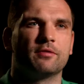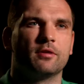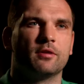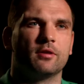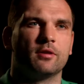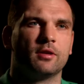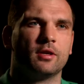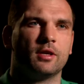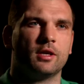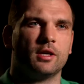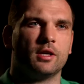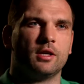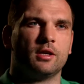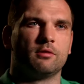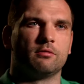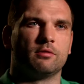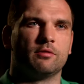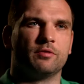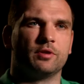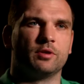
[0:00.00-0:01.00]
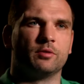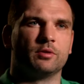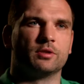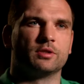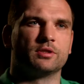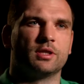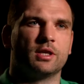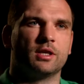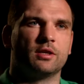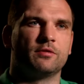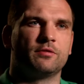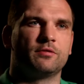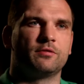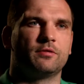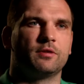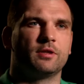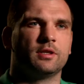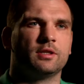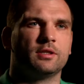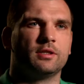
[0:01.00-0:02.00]
to review
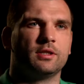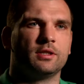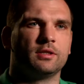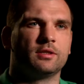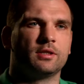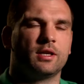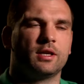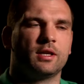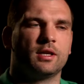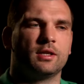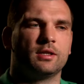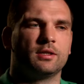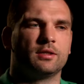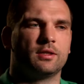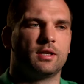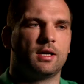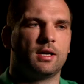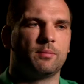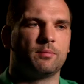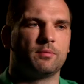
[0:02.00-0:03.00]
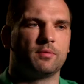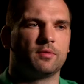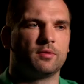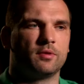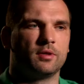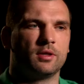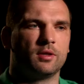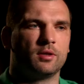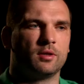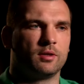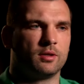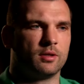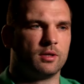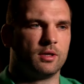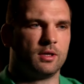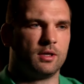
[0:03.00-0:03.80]
yourself in detail and um, see